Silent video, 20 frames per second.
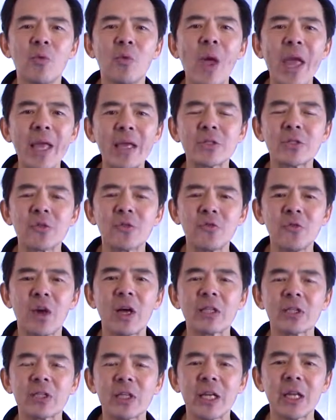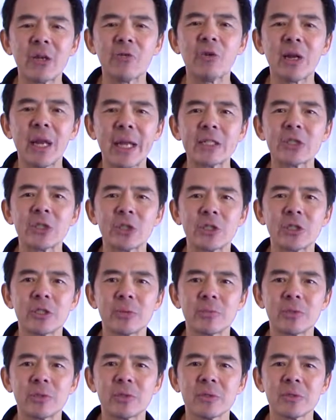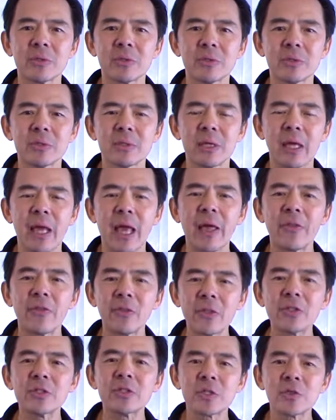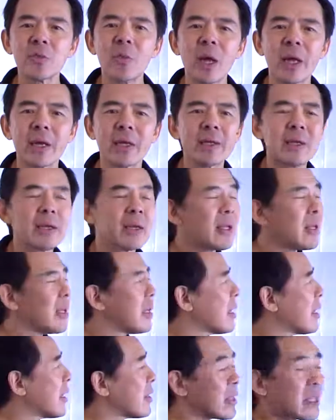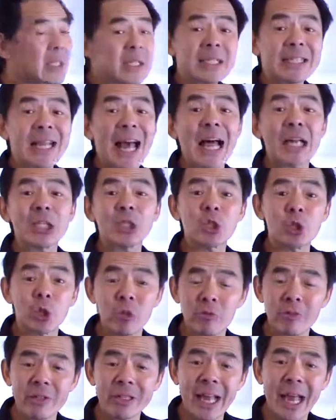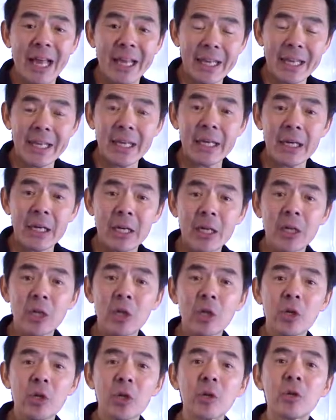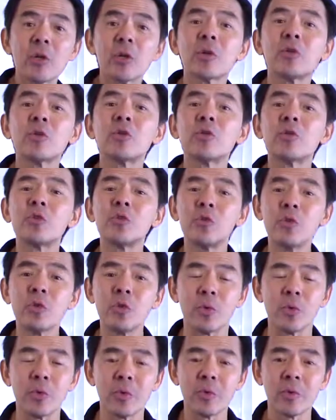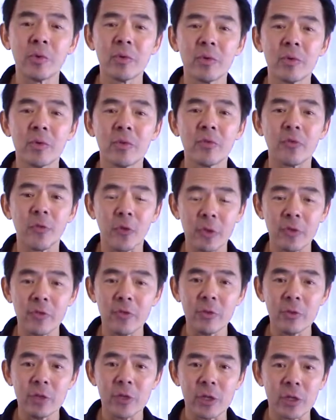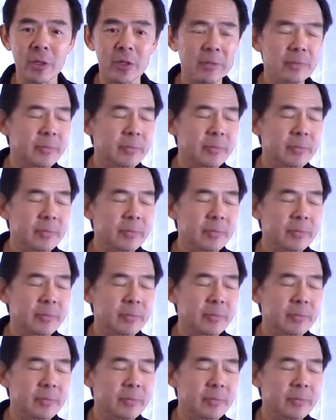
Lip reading: ways of functioning in relationships. And this is what the STAR children are here to do for the future.